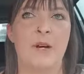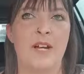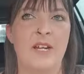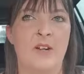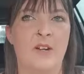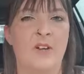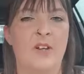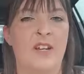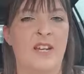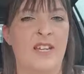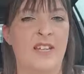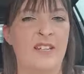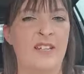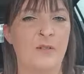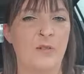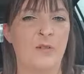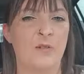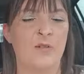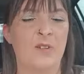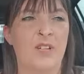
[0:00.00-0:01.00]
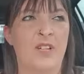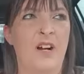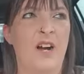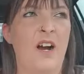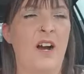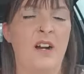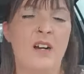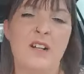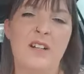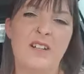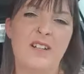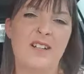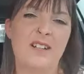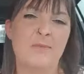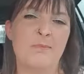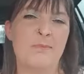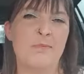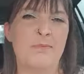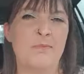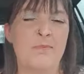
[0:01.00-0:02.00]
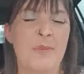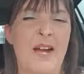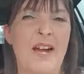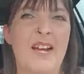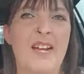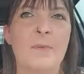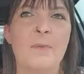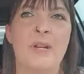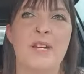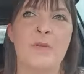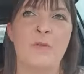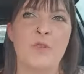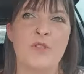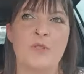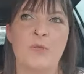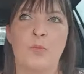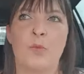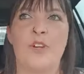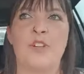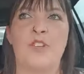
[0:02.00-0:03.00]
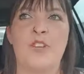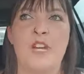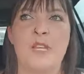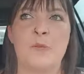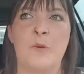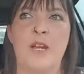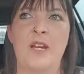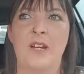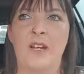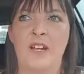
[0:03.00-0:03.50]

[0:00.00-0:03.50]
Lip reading: but I got like a little hunger pang, but it wasn't one of those where